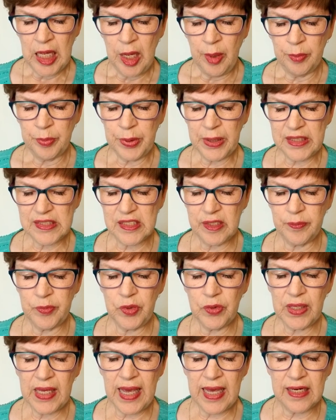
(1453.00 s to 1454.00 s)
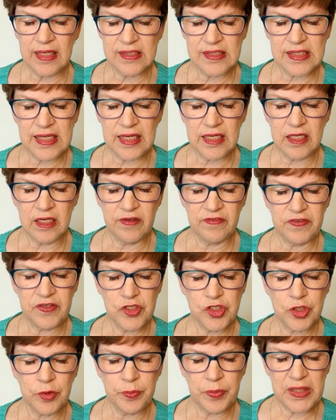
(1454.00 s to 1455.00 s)
President Buchanan sent an
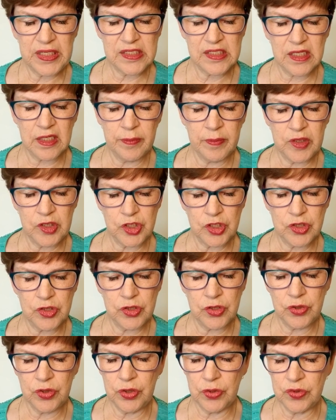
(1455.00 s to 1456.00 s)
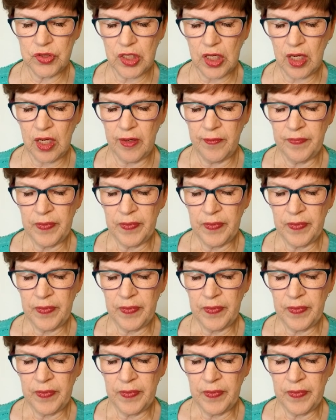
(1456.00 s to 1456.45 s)
official peace commission to Utah